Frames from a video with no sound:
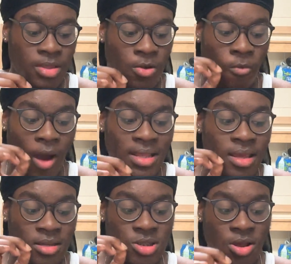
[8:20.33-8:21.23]
why they
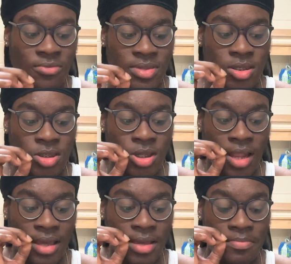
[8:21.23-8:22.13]
are served to,
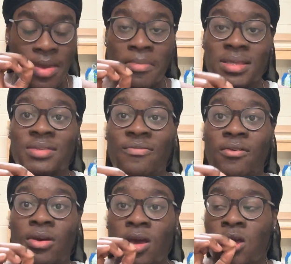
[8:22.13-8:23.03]
like, be a basis for